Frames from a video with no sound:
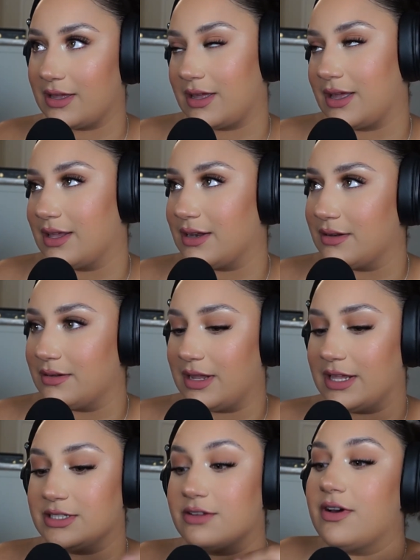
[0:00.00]

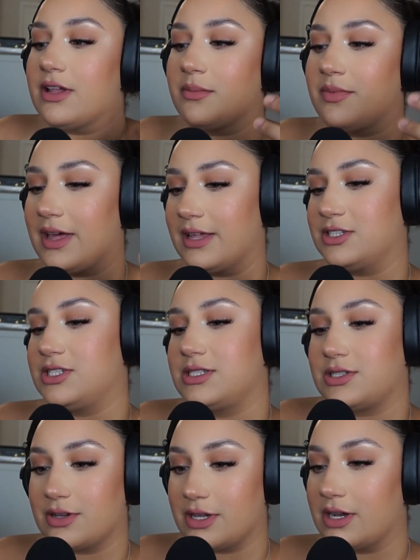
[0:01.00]
and develop that. And she's
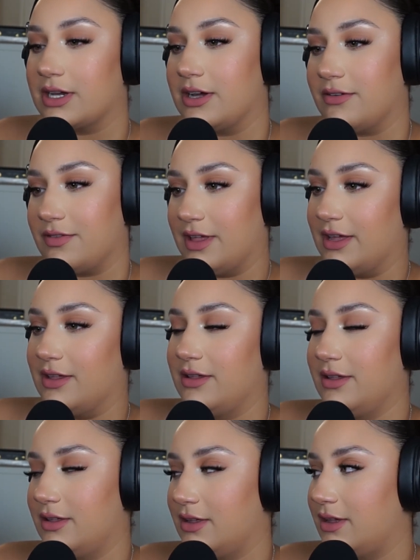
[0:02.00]
still young enough that
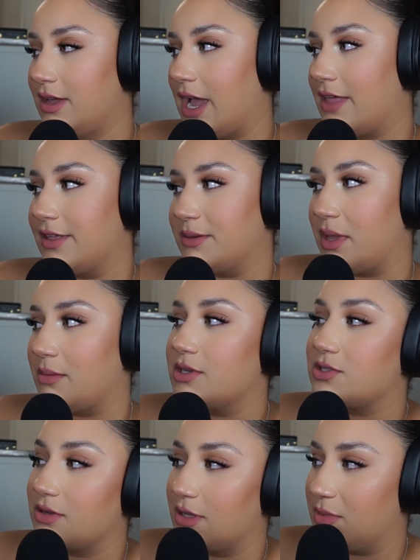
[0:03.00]
I think maybe
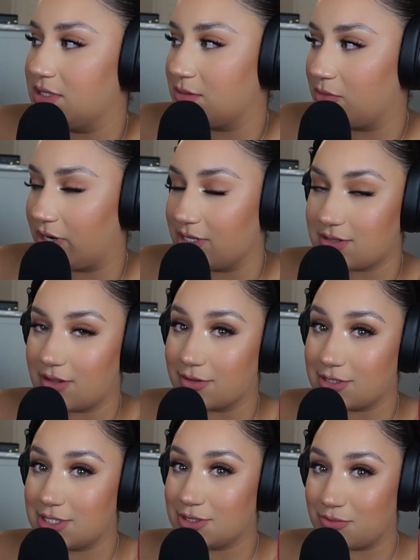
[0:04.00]
she'll give me some grace, although
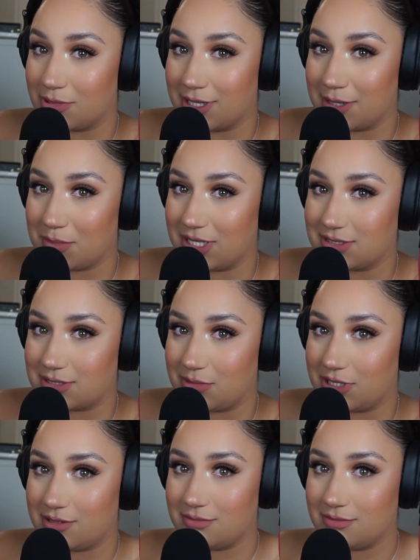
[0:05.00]
she's really mean to me.